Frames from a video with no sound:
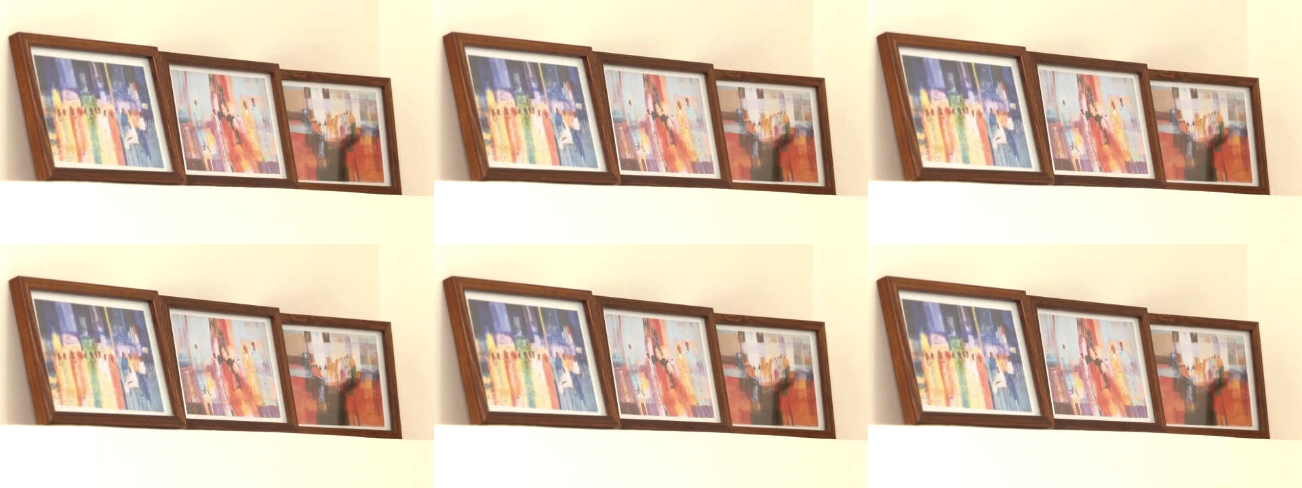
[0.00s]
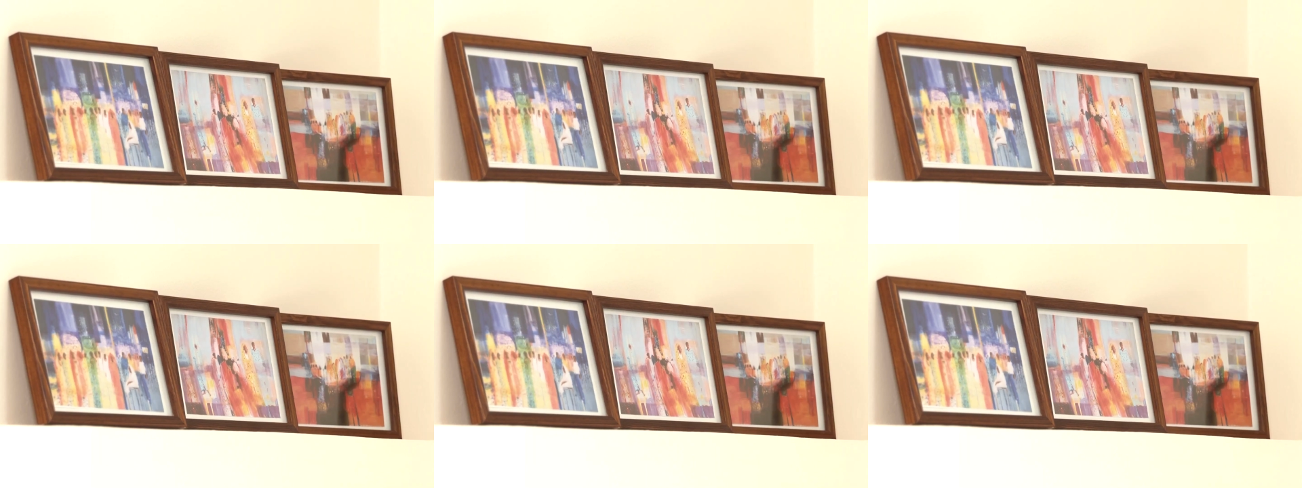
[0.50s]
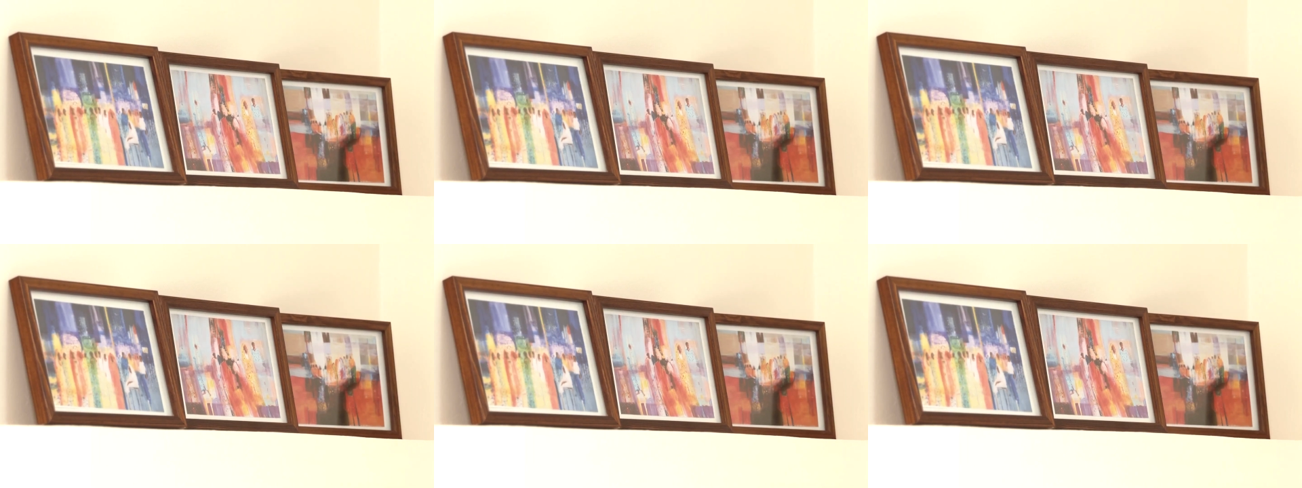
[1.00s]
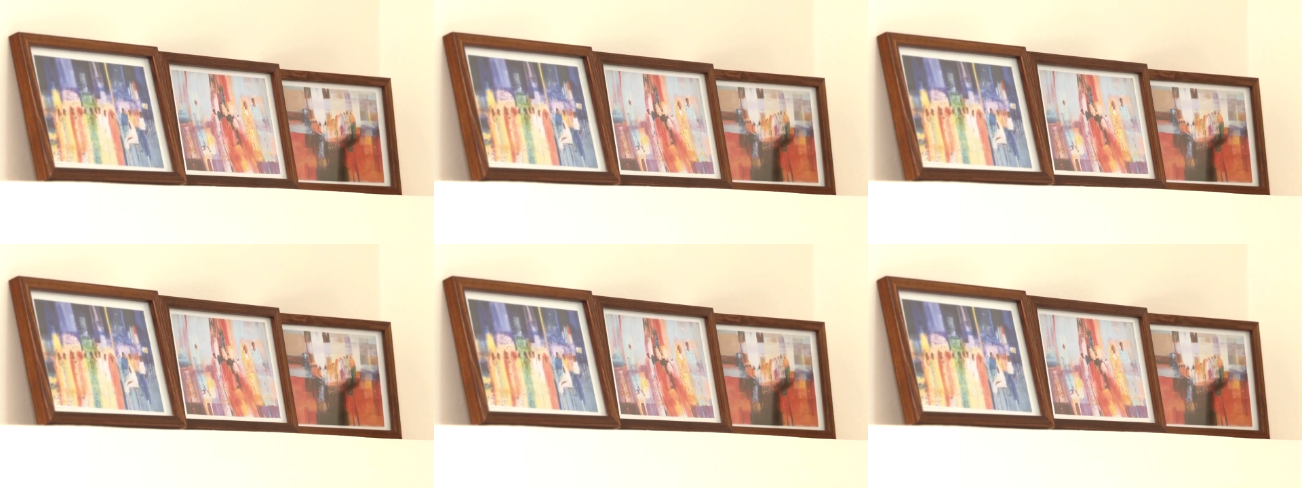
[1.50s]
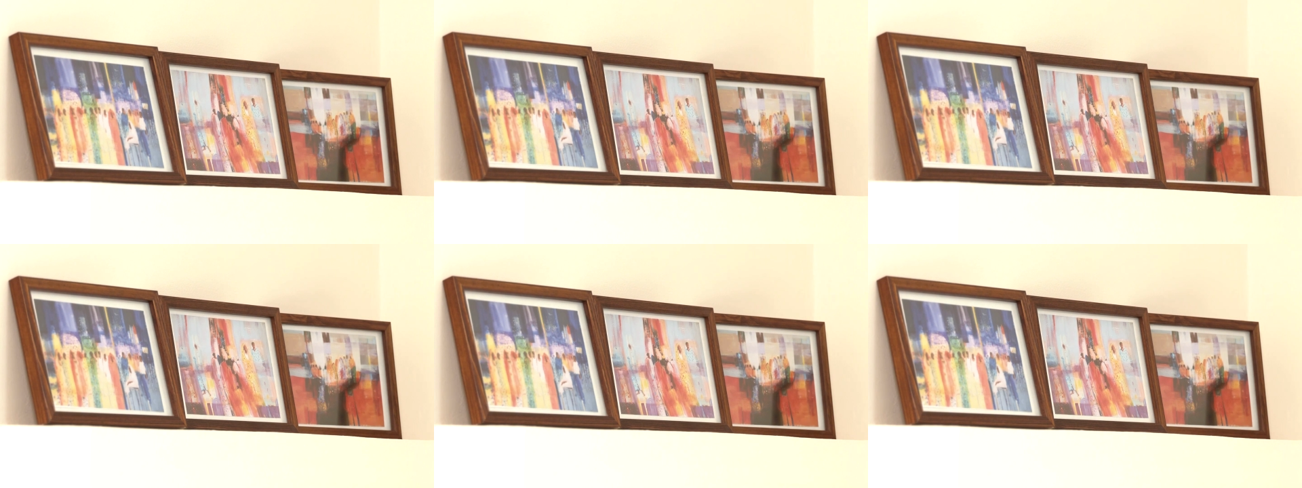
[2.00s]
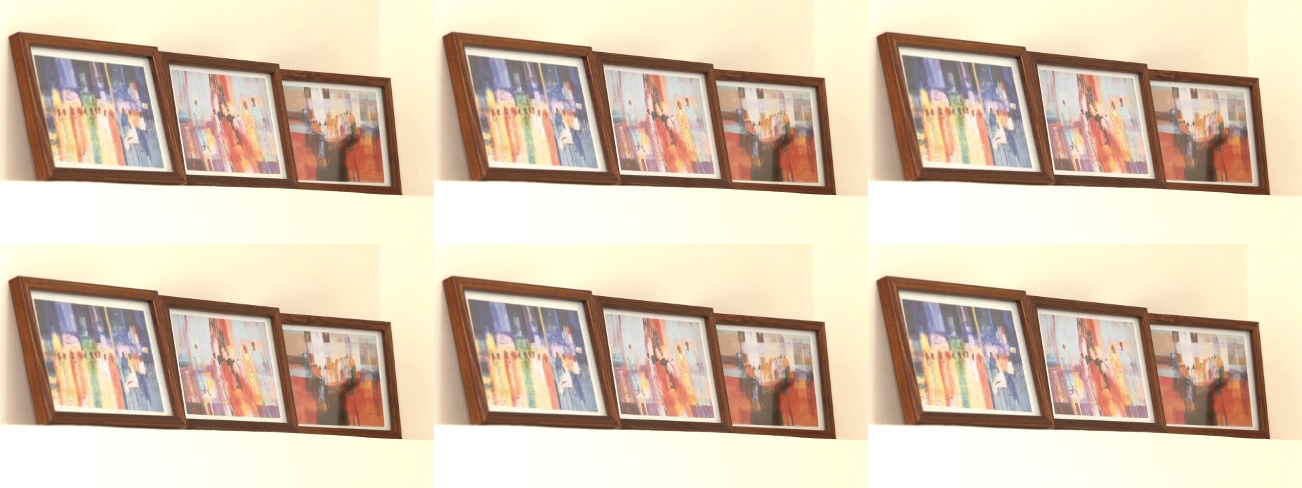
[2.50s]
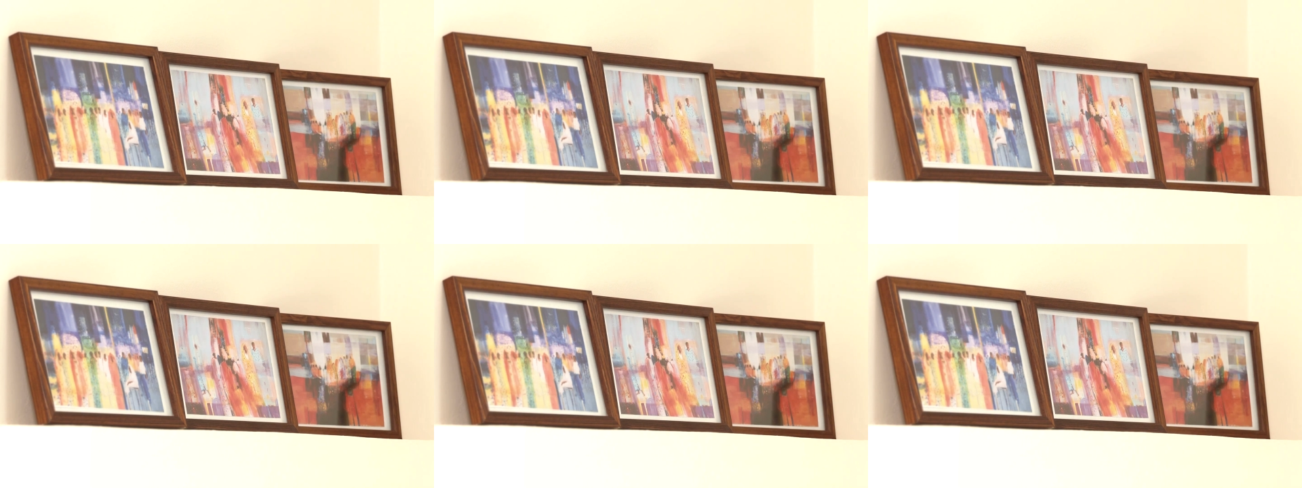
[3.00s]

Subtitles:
Nobody's mouth can be seen.